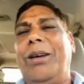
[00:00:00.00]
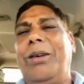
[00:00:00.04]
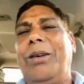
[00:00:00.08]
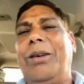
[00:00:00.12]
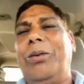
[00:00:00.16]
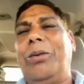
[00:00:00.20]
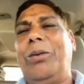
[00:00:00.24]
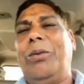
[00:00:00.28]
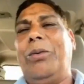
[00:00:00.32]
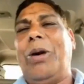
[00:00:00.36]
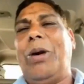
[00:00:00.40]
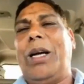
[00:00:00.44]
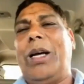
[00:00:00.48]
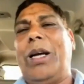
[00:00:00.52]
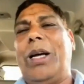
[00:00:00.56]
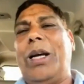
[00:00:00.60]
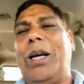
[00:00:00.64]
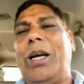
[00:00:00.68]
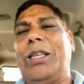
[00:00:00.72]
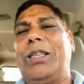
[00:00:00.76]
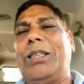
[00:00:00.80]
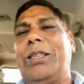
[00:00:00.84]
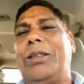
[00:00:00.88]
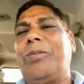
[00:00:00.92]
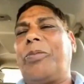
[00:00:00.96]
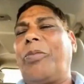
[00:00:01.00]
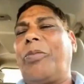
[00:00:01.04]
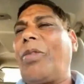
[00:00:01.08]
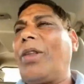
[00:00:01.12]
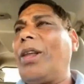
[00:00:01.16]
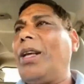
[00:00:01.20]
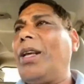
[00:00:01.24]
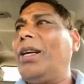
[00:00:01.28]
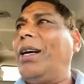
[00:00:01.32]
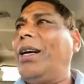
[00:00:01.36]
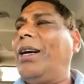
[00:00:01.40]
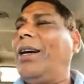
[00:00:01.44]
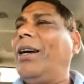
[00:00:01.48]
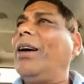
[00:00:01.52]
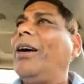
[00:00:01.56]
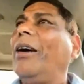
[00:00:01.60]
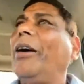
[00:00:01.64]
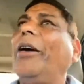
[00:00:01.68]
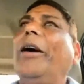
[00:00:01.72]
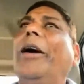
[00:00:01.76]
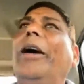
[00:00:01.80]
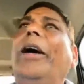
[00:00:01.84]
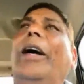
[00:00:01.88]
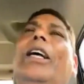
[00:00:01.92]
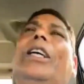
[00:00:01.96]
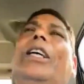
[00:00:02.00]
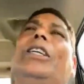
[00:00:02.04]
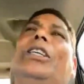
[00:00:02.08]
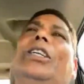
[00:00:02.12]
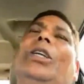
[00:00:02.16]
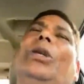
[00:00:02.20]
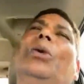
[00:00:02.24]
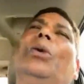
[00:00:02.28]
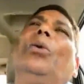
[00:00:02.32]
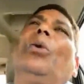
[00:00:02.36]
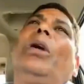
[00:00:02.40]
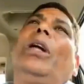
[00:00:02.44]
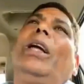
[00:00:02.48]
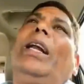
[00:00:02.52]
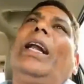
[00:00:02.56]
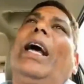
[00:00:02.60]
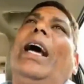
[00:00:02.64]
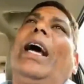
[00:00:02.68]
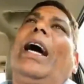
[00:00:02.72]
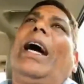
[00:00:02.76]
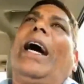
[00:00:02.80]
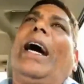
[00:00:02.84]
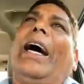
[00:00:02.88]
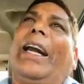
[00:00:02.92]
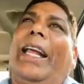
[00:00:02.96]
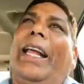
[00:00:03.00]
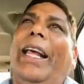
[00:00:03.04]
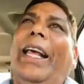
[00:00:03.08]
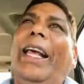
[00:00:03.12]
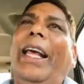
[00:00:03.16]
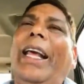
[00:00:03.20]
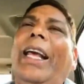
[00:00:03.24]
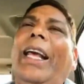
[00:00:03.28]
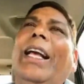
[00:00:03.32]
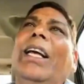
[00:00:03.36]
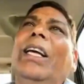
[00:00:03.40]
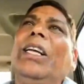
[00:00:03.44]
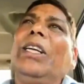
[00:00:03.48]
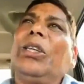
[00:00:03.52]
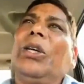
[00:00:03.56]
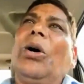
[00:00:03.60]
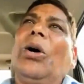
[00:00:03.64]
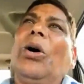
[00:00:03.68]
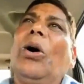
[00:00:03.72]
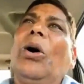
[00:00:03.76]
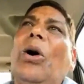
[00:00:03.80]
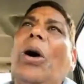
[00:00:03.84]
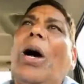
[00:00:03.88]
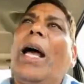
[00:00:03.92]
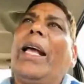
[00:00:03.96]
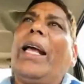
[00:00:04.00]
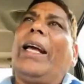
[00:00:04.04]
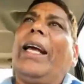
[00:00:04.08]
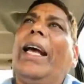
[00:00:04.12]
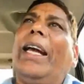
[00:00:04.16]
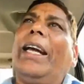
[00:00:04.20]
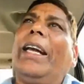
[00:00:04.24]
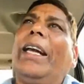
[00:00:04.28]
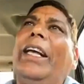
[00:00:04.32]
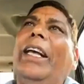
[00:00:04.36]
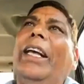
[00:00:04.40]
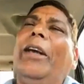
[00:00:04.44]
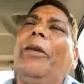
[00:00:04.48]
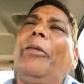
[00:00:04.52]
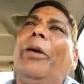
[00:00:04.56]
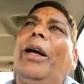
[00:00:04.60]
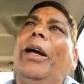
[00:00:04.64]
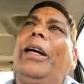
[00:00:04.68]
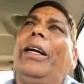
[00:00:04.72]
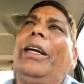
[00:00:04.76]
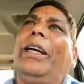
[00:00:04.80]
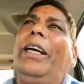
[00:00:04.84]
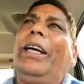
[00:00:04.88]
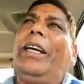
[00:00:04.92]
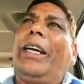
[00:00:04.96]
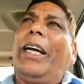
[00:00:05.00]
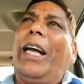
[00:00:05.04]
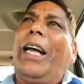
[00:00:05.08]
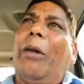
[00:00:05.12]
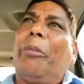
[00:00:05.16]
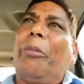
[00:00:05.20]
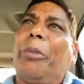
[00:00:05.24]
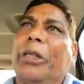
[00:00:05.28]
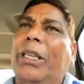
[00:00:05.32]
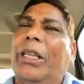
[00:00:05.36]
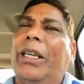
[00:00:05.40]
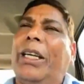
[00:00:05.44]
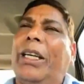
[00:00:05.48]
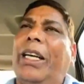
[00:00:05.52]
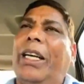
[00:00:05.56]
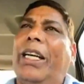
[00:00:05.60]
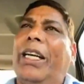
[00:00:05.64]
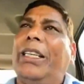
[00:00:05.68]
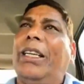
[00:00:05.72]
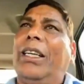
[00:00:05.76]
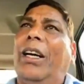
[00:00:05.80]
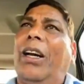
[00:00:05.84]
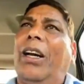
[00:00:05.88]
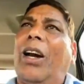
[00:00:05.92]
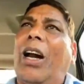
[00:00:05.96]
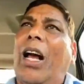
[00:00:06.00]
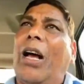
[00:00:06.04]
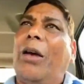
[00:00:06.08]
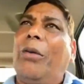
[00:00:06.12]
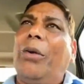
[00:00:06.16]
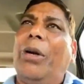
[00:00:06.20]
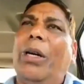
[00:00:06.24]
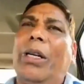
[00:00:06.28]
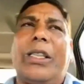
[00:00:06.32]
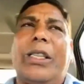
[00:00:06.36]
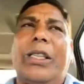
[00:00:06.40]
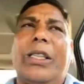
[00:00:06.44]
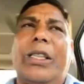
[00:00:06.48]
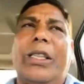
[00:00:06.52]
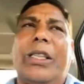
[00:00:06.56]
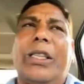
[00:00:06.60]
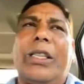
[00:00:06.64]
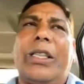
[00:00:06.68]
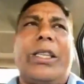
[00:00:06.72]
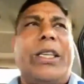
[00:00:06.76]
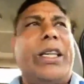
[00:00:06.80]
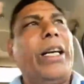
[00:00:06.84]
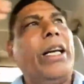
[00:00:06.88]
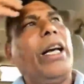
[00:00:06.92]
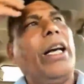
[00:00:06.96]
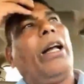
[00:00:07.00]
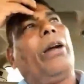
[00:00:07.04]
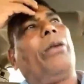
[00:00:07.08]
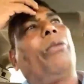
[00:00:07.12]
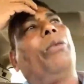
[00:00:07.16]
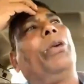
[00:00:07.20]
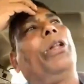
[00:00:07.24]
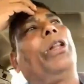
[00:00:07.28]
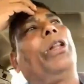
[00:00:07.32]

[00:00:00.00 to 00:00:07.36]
was scheduled in a hurry. So I can give a detailed presentation, or I will share with